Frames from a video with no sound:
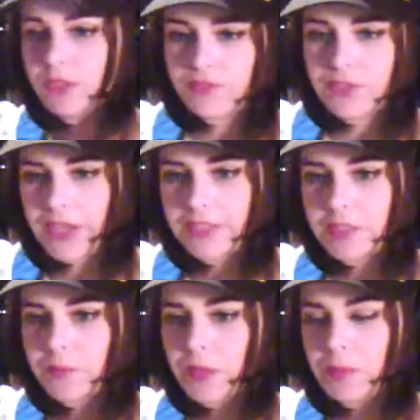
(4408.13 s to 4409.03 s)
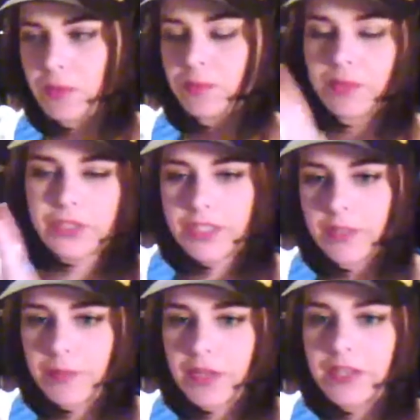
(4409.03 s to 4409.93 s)
of Chinese people
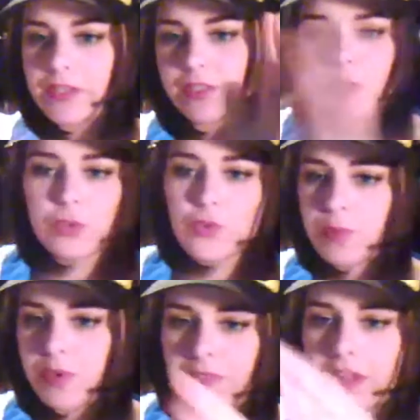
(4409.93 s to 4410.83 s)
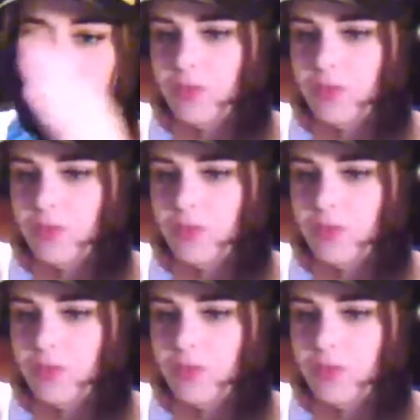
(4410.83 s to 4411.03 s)
participating because they're groups of like